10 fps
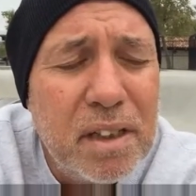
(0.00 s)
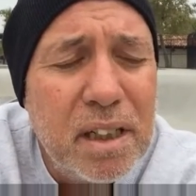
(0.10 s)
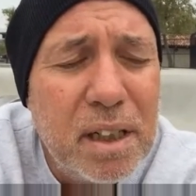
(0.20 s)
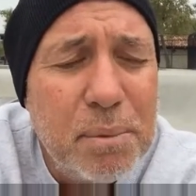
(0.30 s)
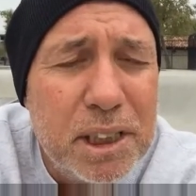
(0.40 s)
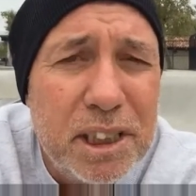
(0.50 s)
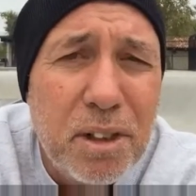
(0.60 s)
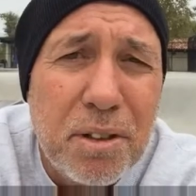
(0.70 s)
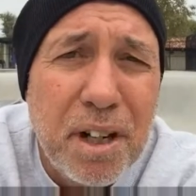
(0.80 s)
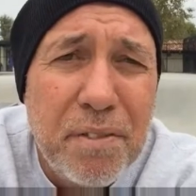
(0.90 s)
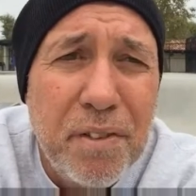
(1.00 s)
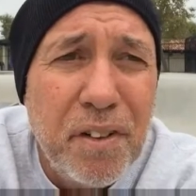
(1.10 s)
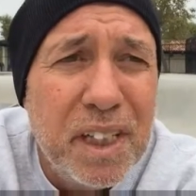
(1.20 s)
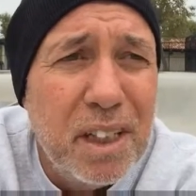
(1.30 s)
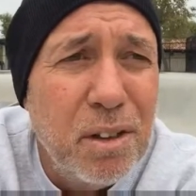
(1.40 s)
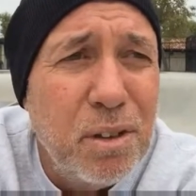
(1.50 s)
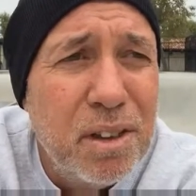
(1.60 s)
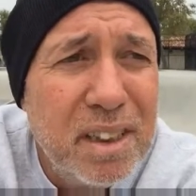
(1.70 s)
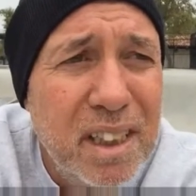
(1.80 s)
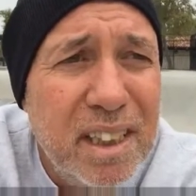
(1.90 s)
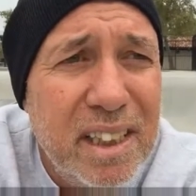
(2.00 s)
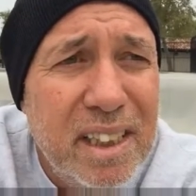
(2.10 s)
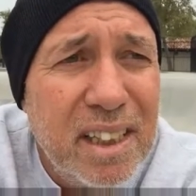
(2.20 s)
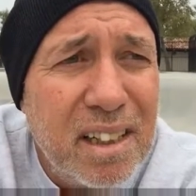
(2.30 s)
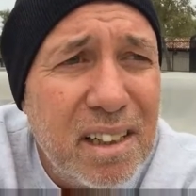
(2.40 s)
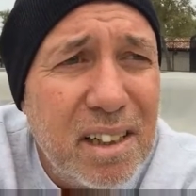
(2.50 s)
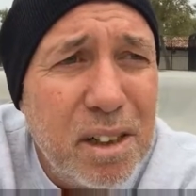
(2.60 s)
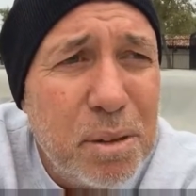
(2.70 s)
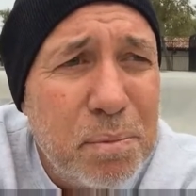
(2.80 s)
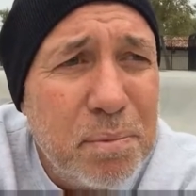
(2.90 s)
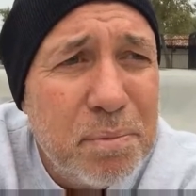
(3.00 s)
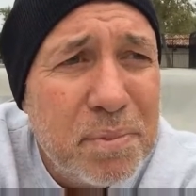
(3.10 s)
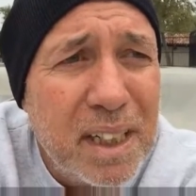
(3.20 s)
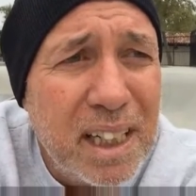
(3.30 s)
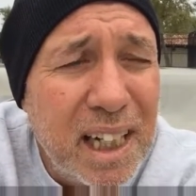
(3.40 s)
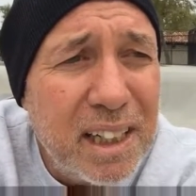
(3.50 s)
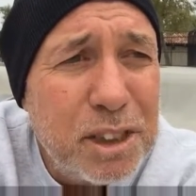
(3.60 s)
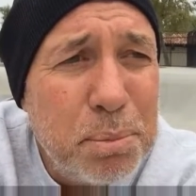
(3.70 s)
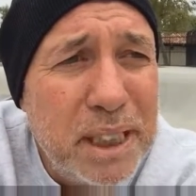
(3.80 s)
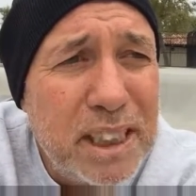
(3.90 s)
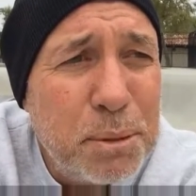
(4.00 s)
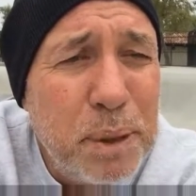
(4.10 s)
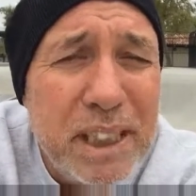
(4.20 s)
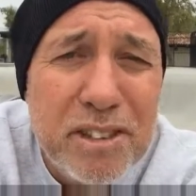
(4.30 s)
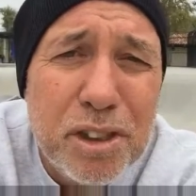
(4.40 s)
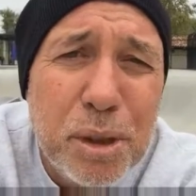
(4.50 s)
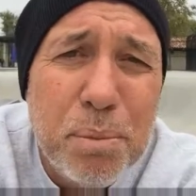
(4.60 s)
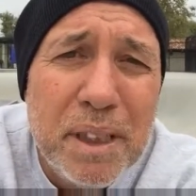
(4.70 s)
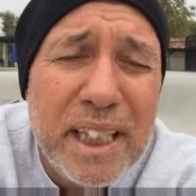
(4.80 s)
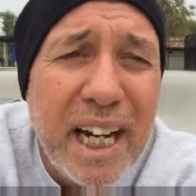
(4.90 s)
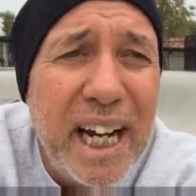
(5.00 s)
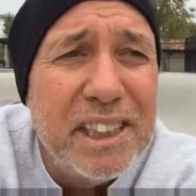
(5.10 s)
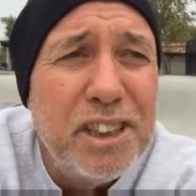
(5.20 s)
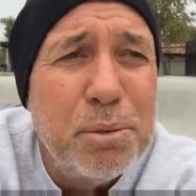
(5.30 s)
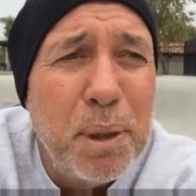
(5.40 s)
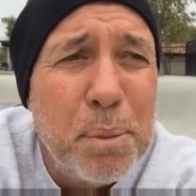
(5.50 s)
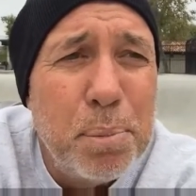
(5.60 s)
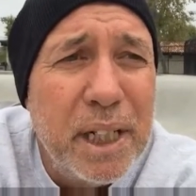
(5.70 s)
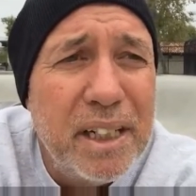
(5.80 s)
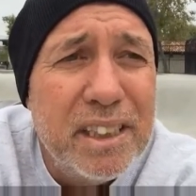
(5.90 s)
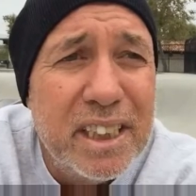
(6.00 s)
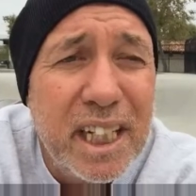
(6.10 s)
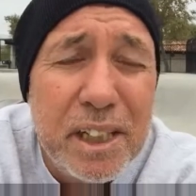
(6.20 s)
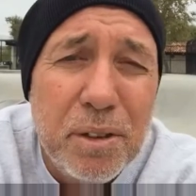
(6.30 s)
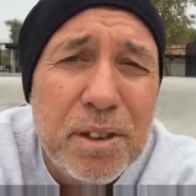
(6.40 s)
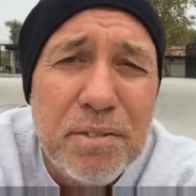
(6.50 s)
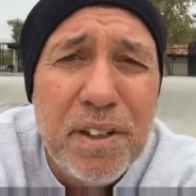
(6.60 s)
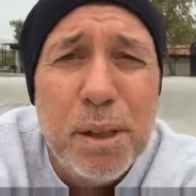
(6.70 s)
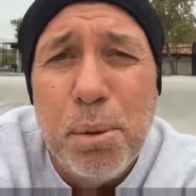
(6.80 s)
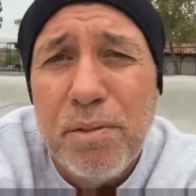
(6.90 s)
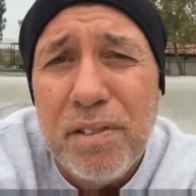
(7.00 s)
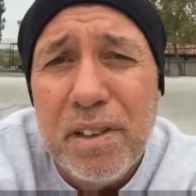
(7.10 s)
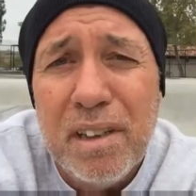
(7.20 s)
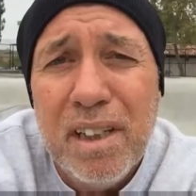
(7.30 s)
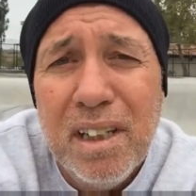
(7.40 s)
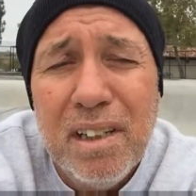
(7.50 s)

I'm just so grateful that the Lord allows me to speak to Him and answers my prayers, and I know it's available for